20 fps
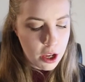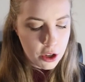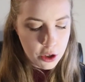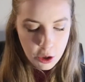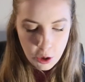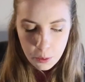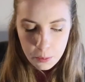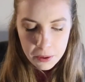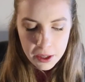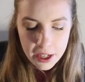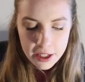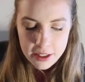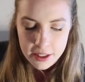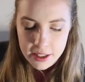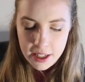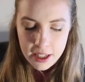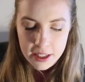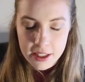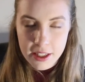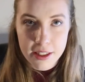UPS
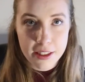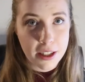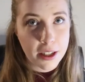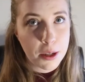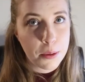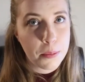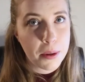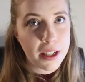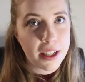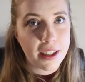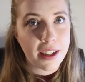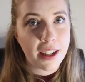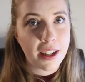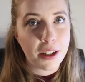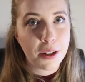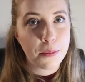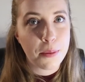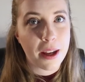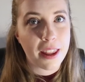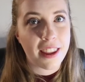says it's going to be
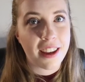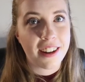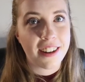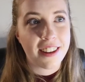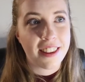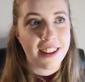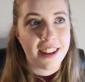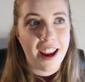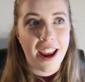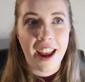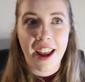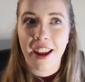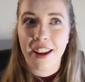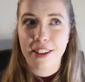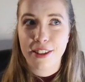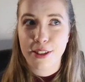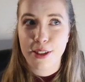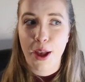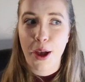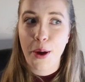here by the end of the day,
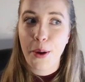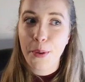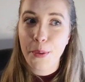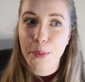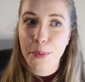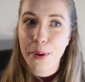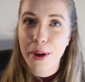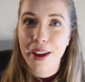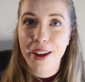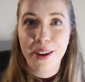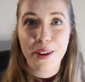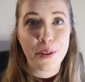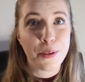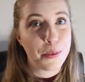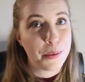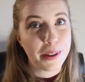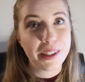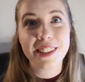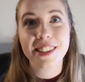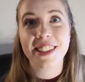so
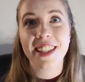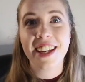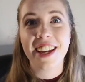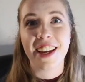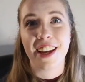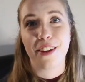we'll see.